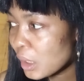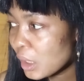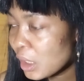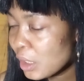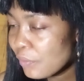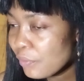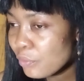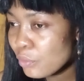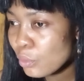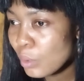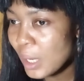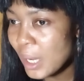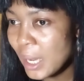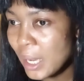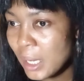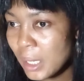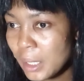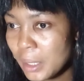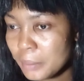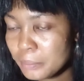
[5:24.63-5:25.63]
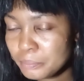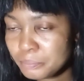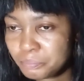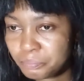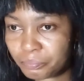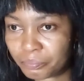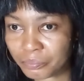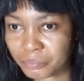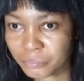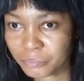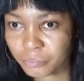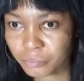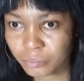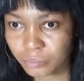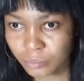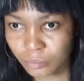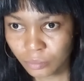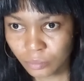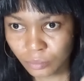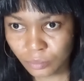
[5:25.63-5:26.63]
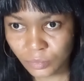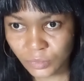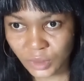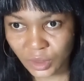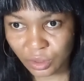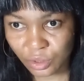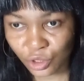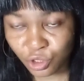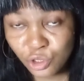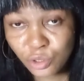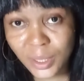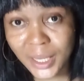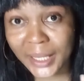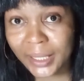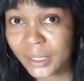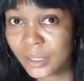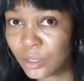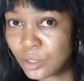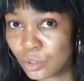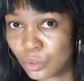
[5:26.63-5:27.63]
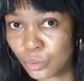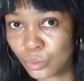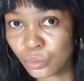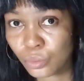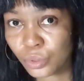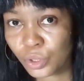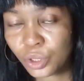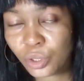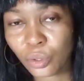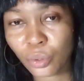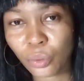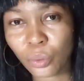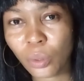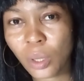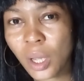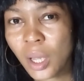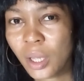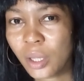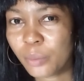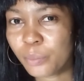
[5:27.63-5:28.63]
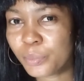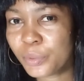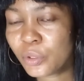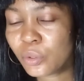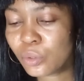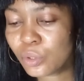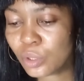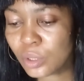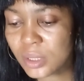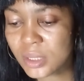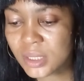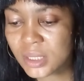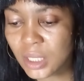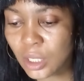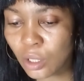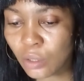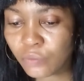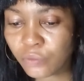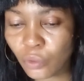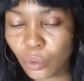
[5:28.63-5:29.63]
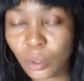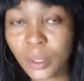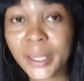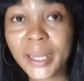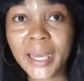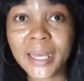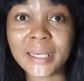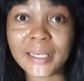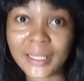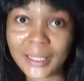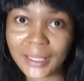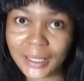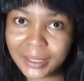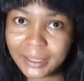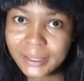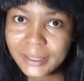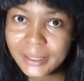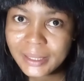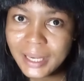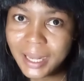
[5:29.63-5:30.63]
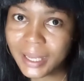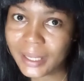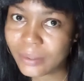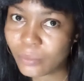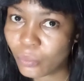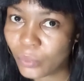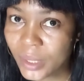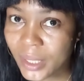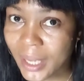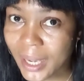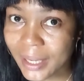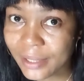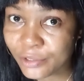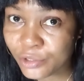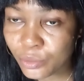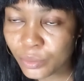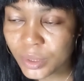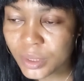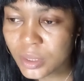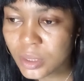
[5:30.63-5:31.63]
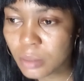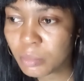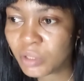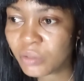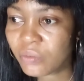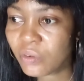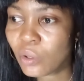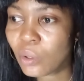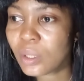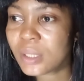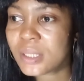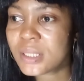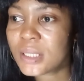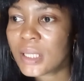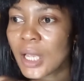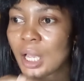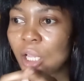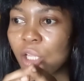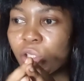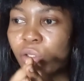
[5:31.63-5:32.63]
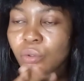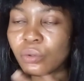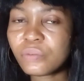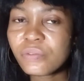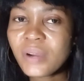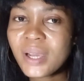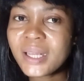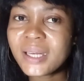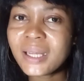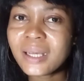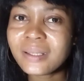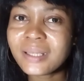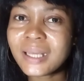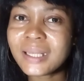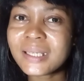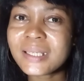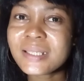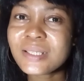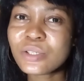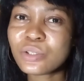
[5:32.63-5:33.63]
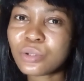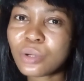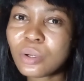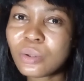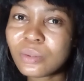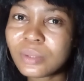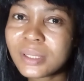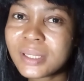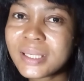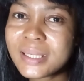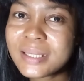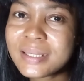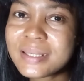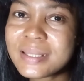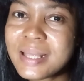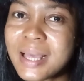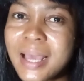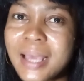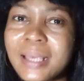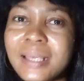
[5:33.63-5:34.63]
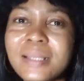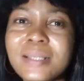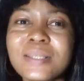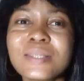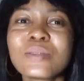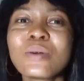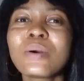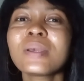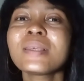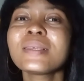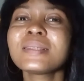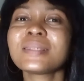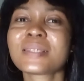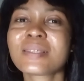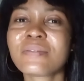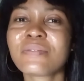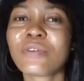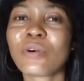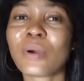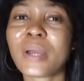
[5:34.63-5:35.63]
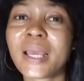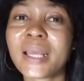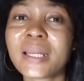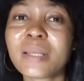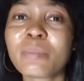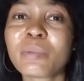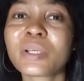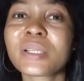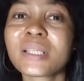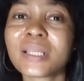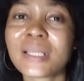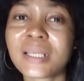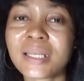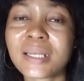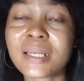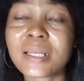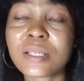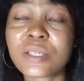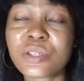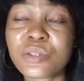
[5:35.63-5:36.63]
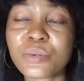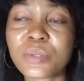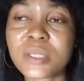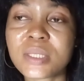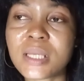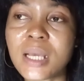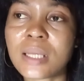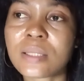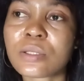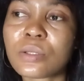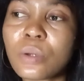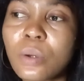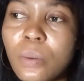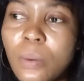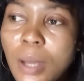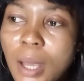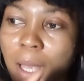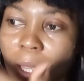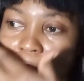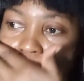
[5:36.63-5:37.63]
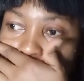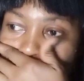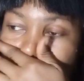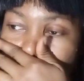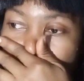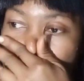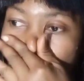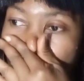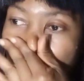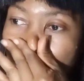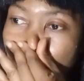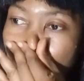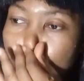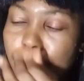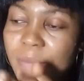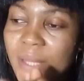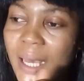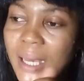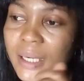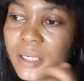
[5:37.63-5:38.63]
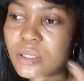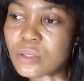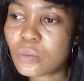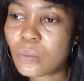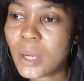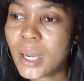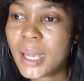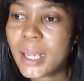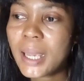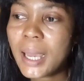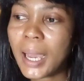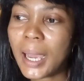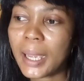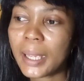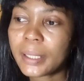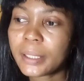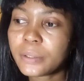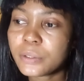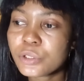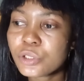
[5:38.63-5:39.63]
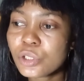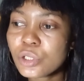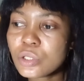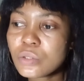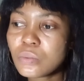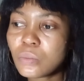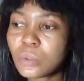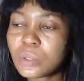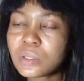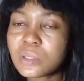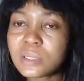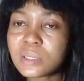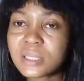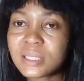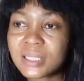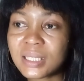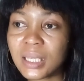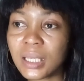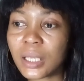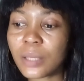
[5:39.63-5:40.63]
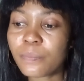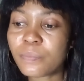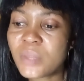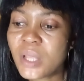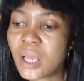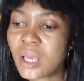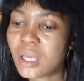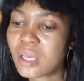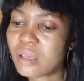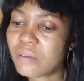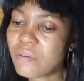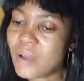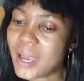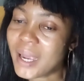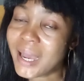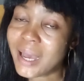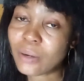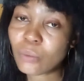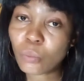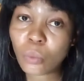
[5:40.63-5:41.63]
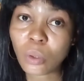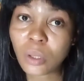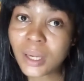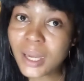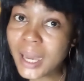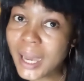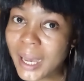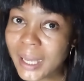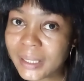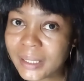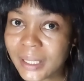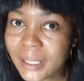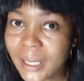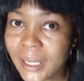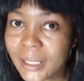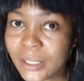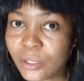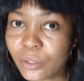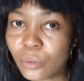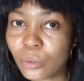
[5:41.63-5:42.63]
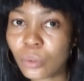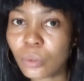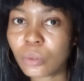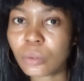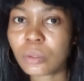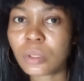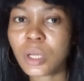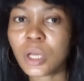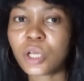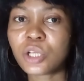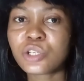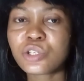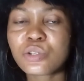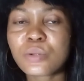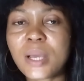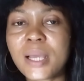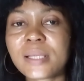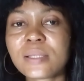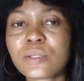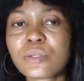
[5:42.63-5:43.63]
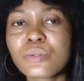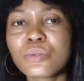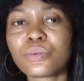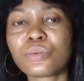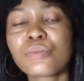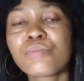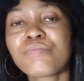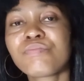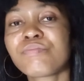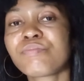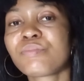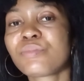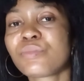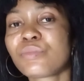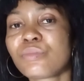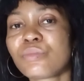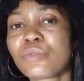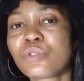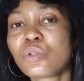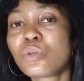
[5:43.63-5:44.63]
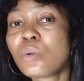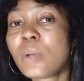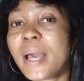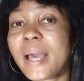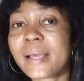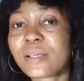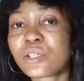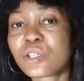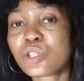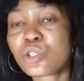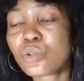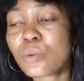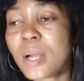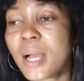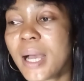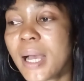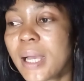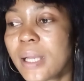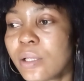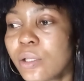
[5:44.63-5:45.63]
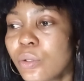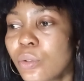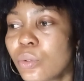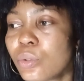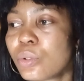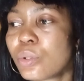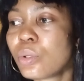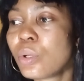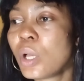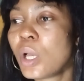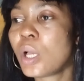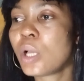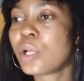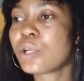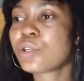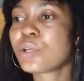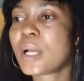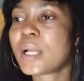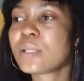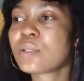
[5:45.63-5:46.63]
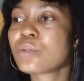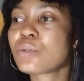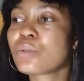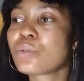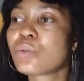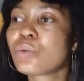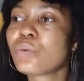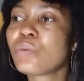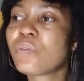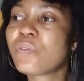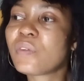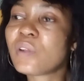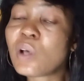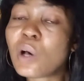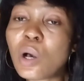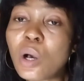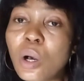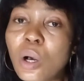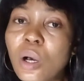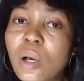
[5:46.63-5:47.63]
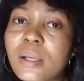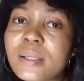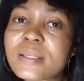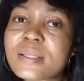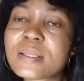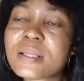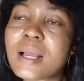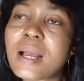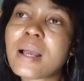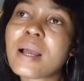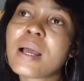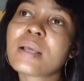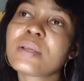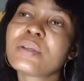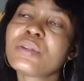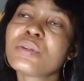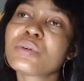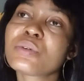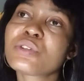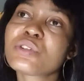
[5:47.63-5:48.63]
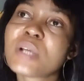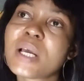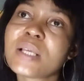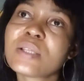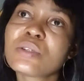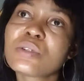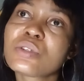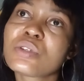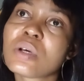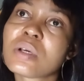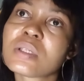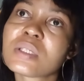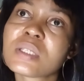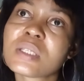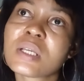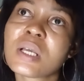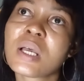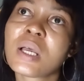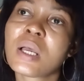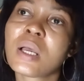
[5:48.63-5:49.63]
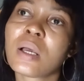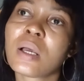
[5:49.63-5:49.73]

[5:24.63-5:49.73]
if you are trying to, you know, build yourself organically like we are doing, some of us, you'll find out that the struggle is there. It's not easy for anybody in this street at all. So that is why I just want to see if I can work harder, you know, try to do extra, you know, try to do vlogs, you know, try to just